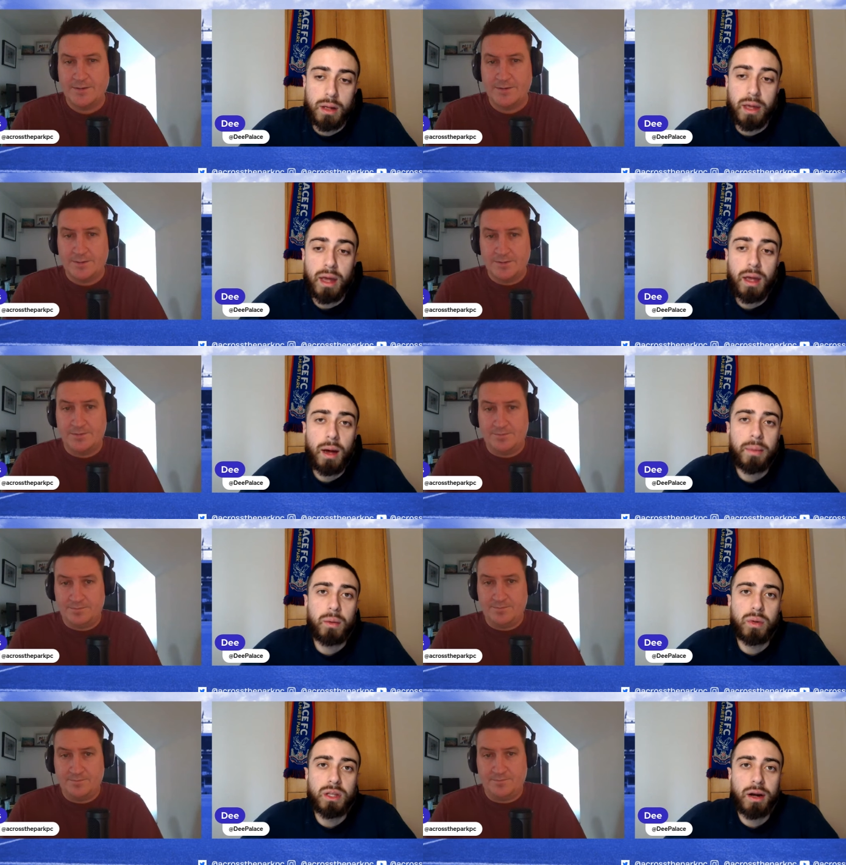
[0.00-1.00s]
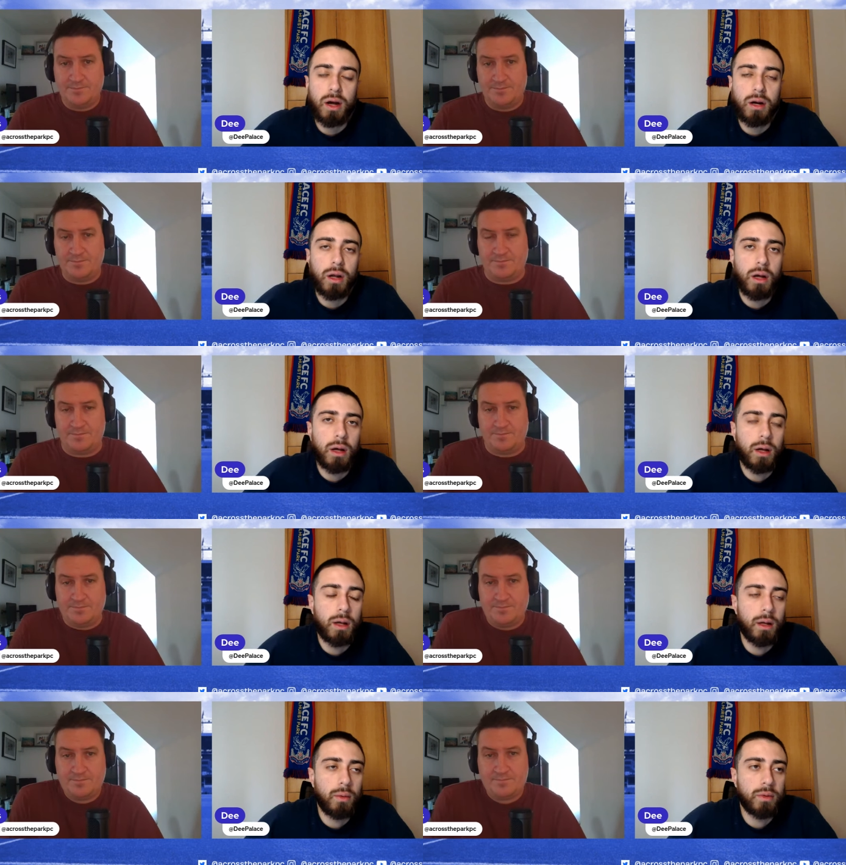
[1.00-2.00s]
Speaker 1: Yeah, yeah. I mean, we done under
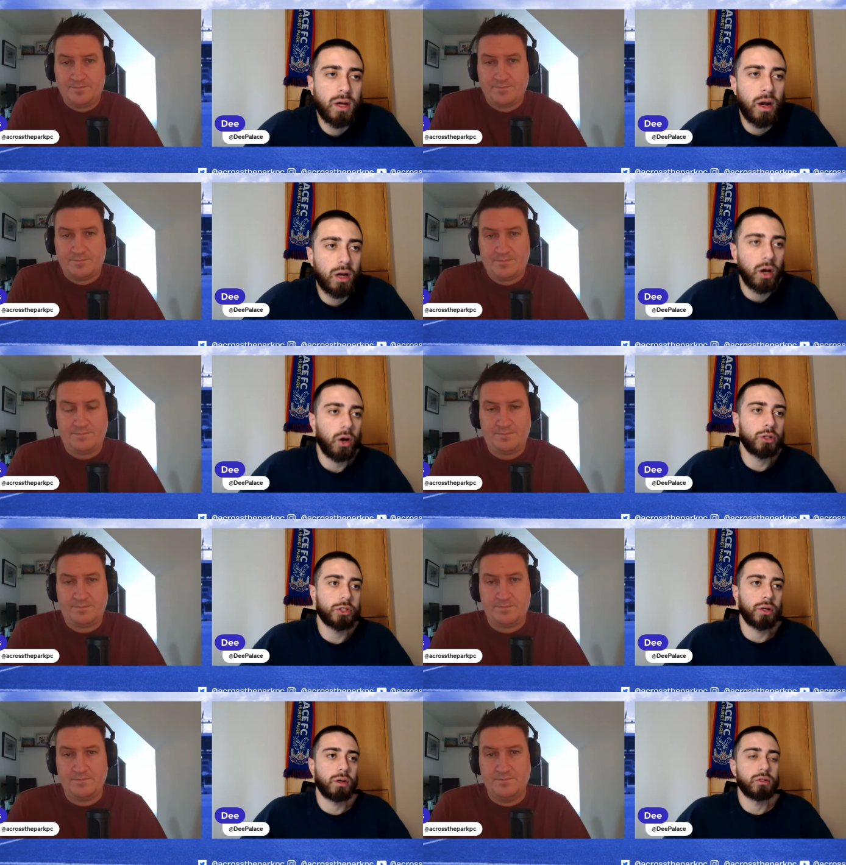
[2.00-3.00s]
we done under Hodgson.